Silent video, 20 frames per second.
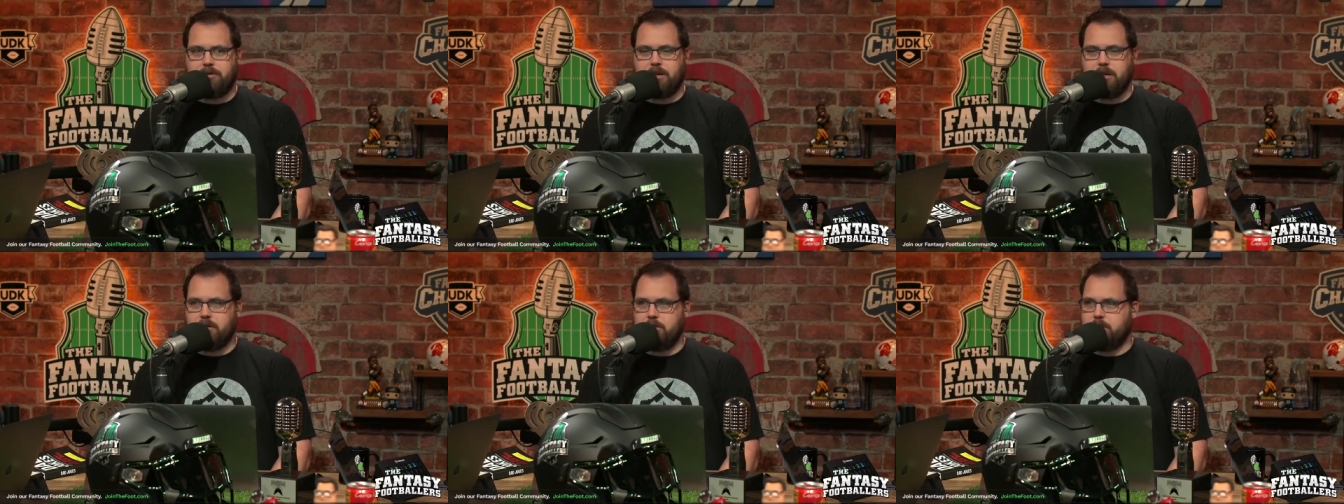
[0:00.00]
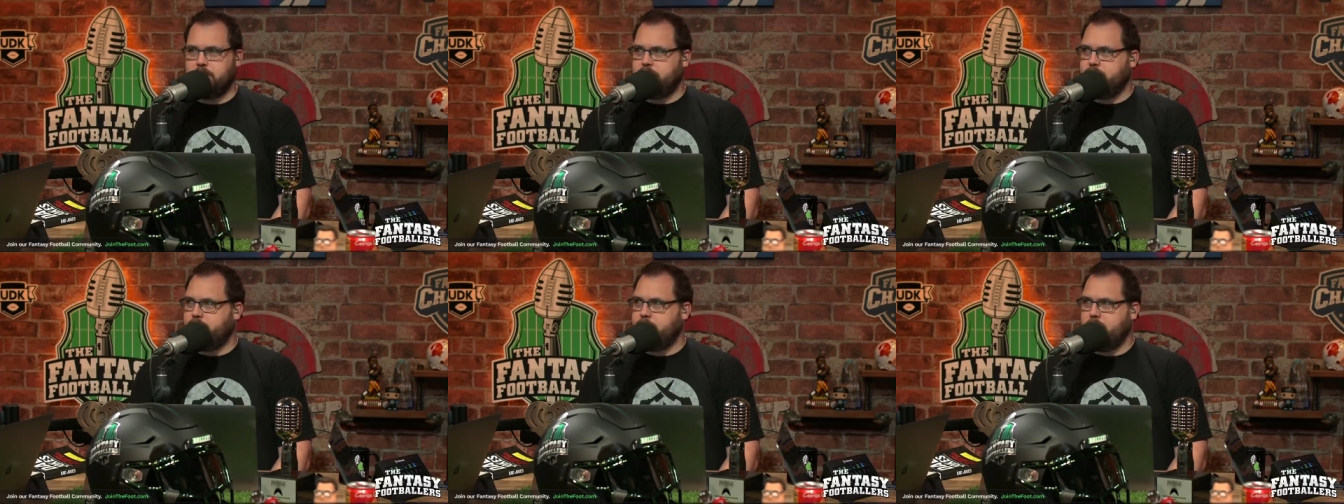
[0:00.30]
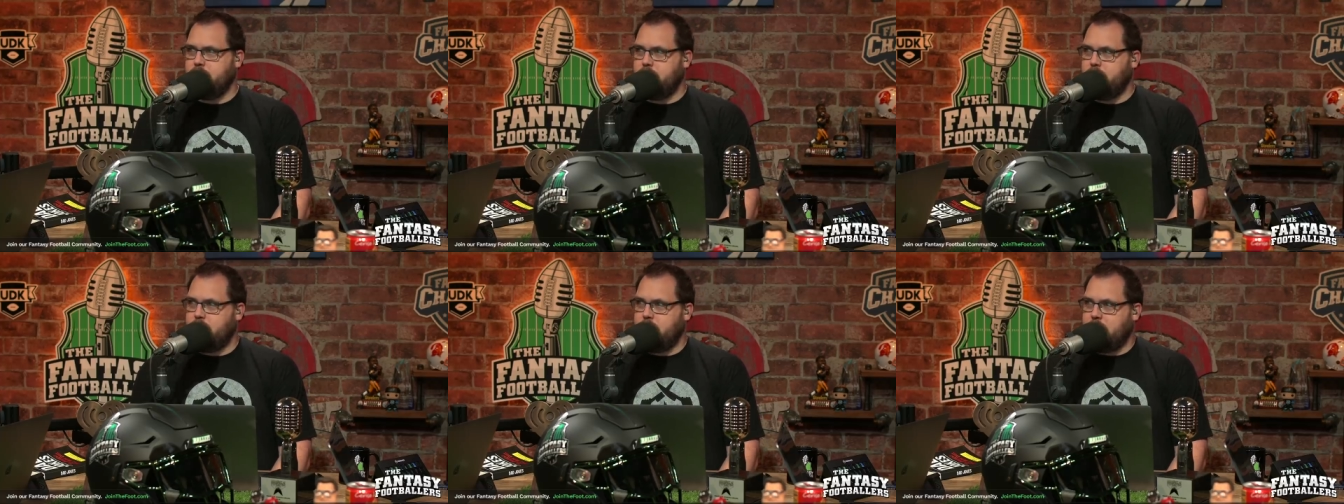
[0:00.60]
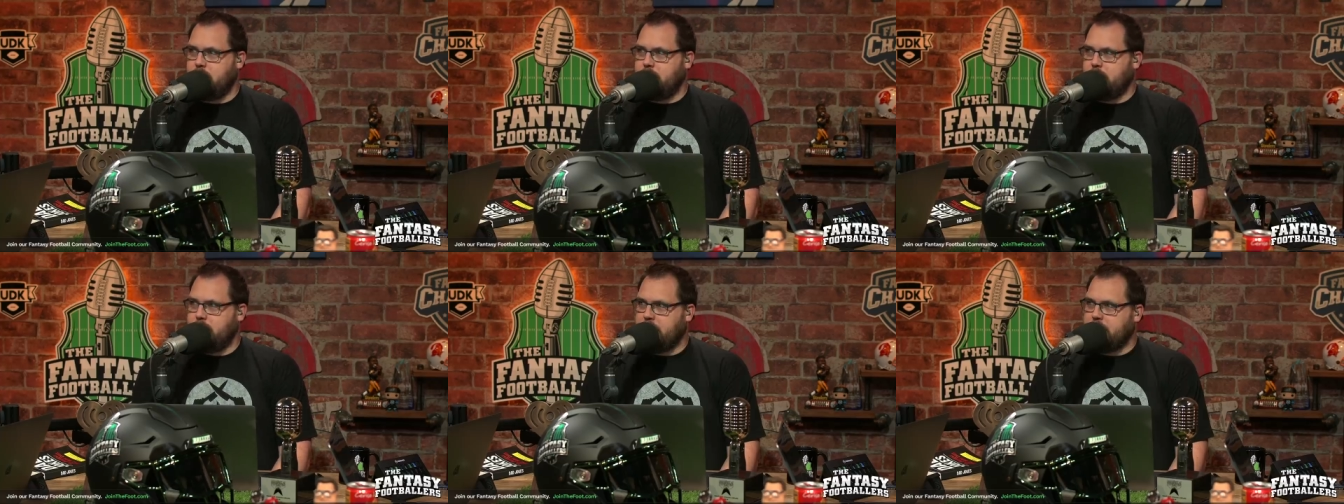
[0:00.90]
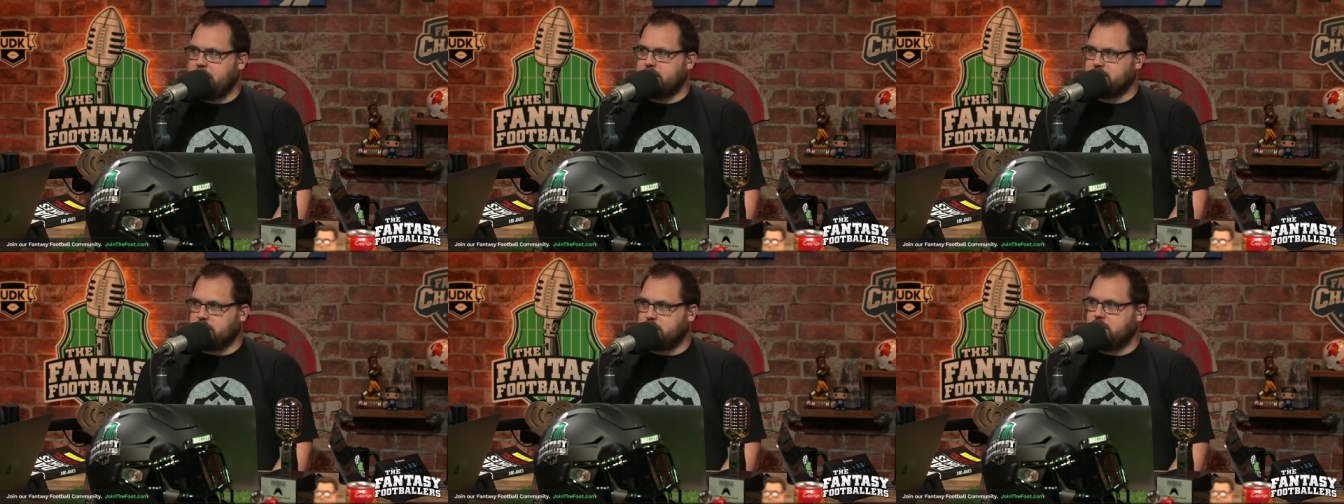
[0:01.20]
He'll and,
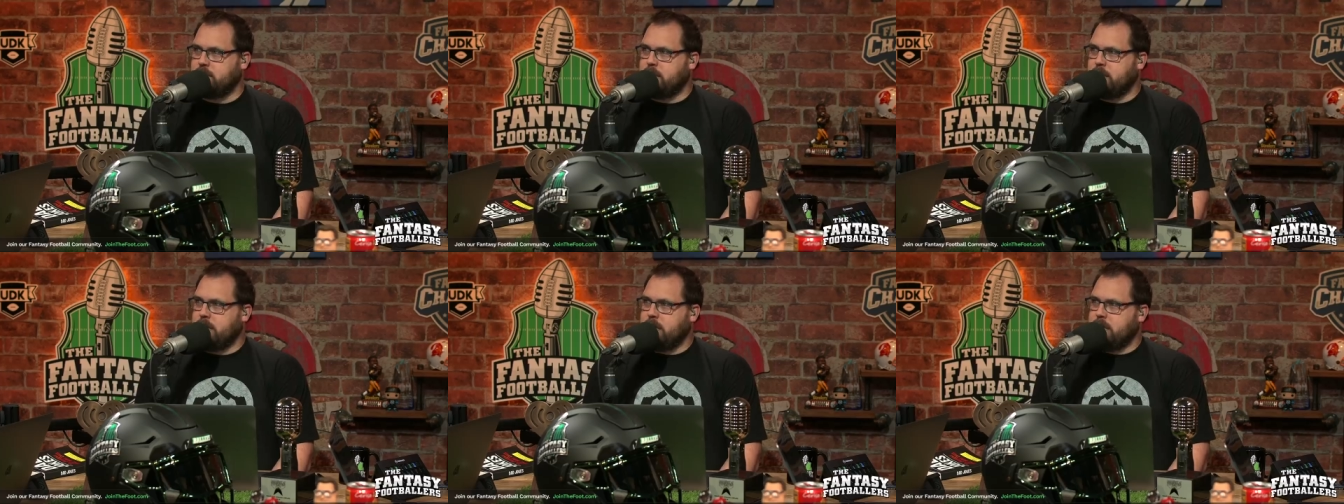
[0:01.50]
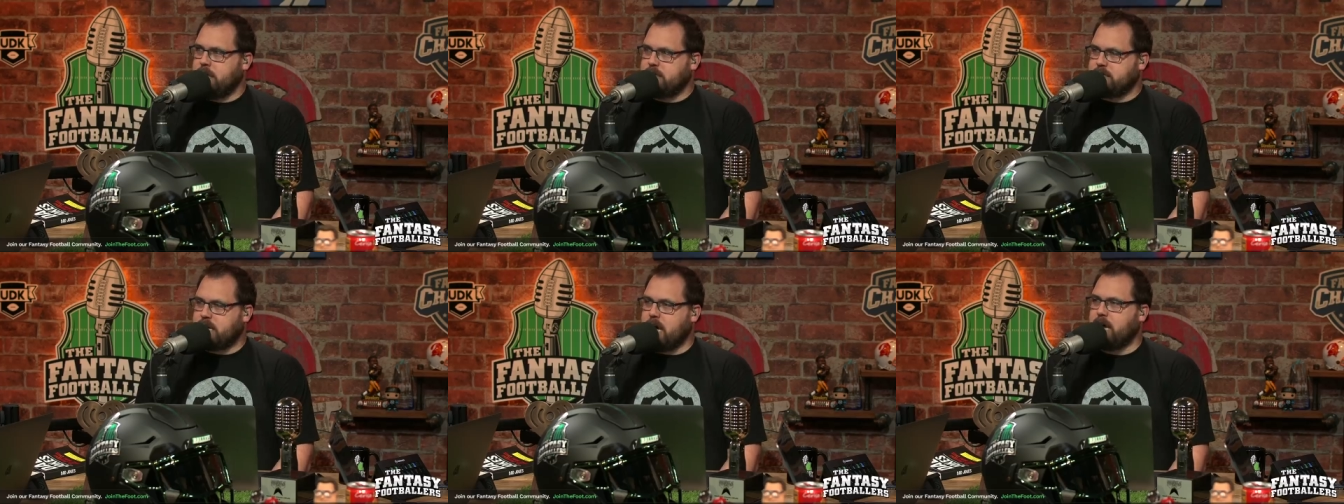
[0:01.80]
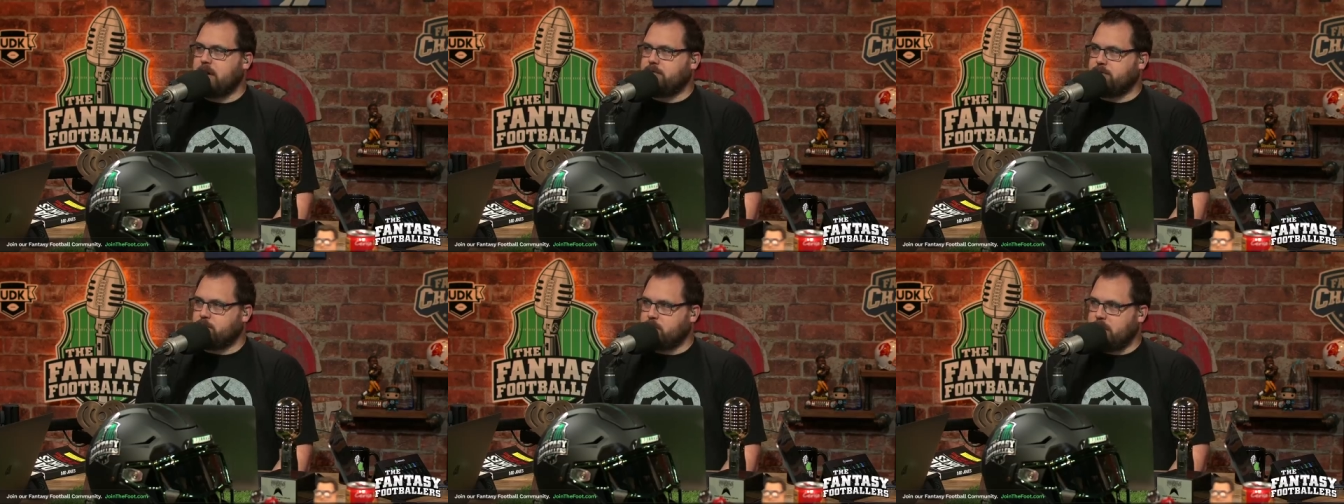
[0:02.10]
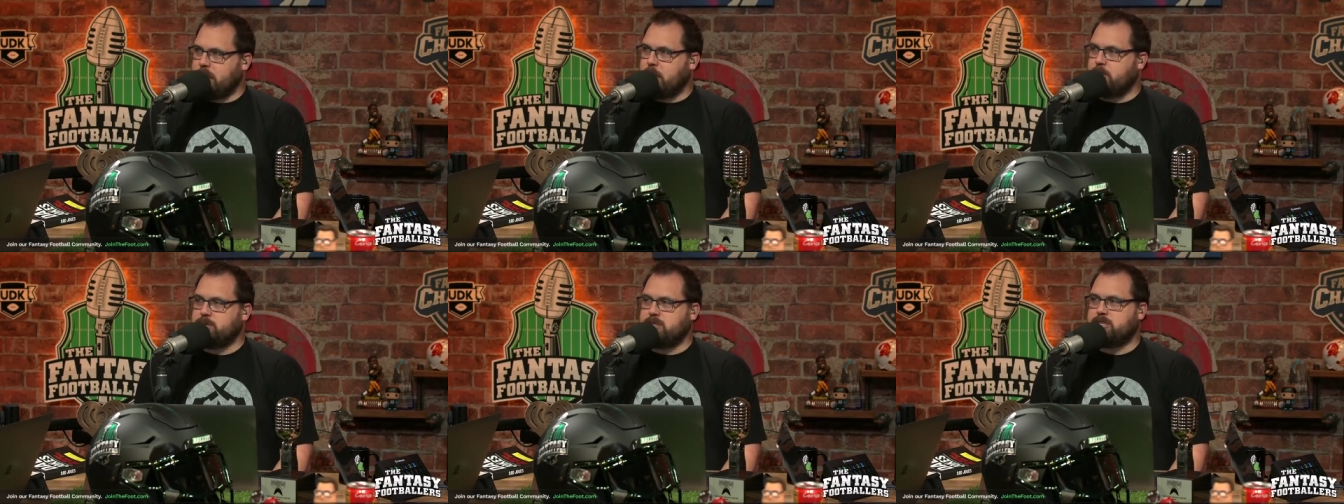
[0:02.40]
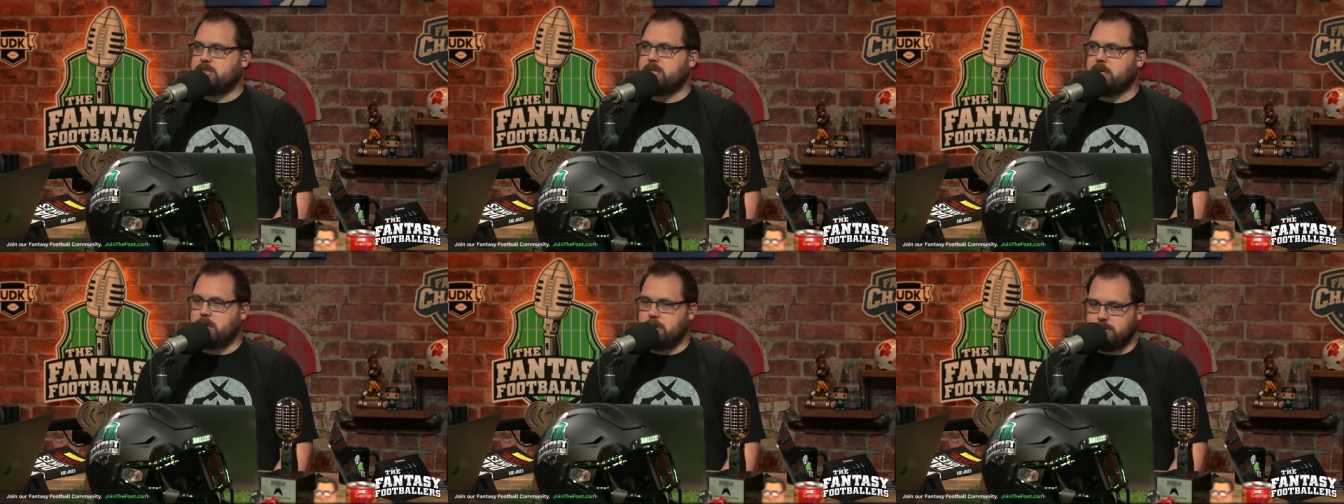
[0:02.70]
and he's a he's got a three-down
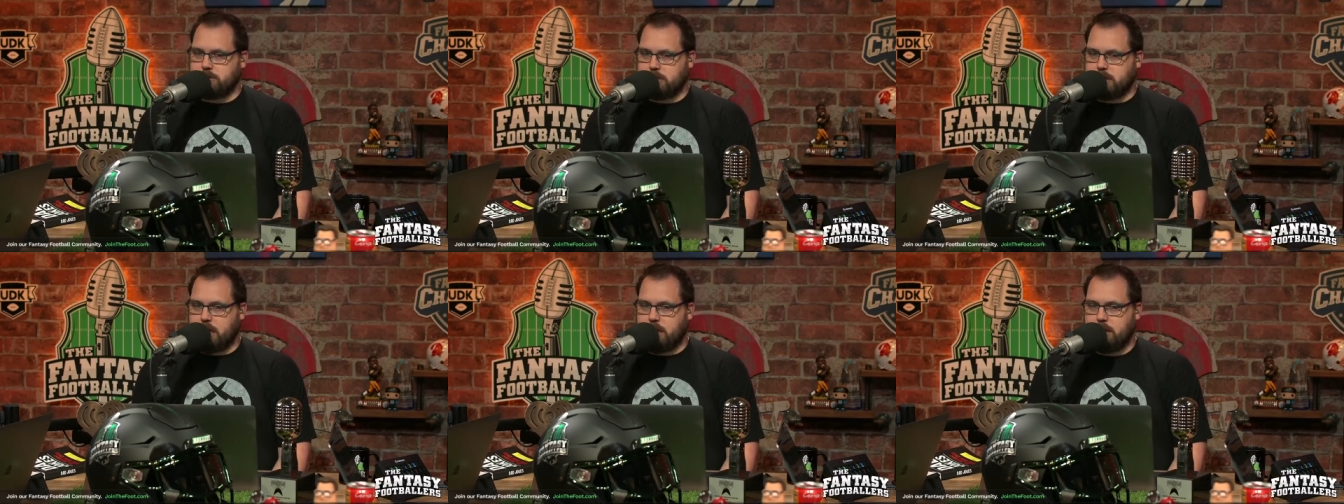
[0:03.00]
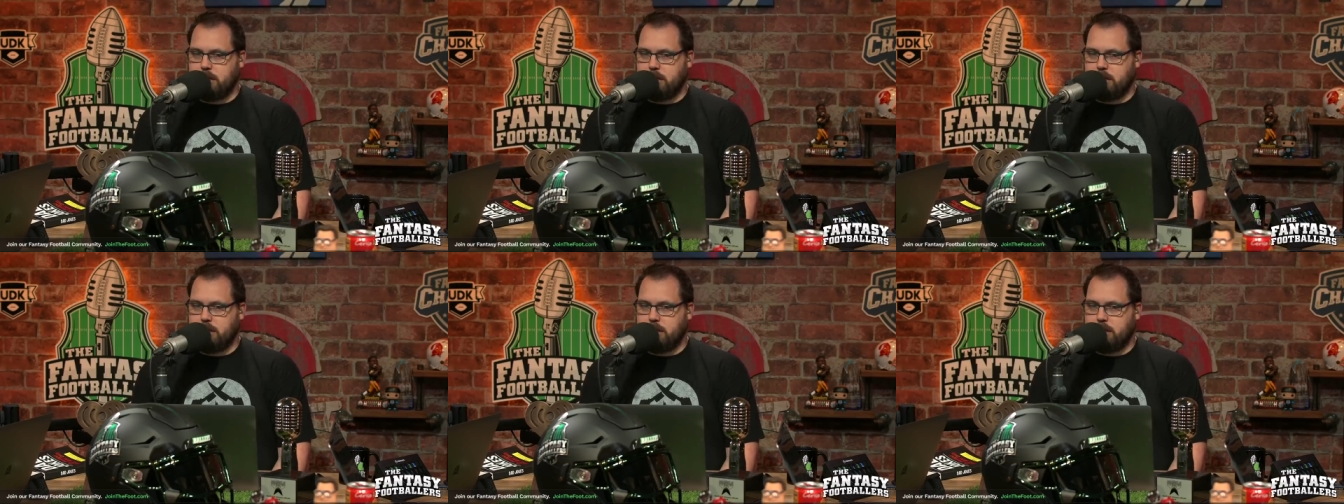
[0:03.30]
skill set.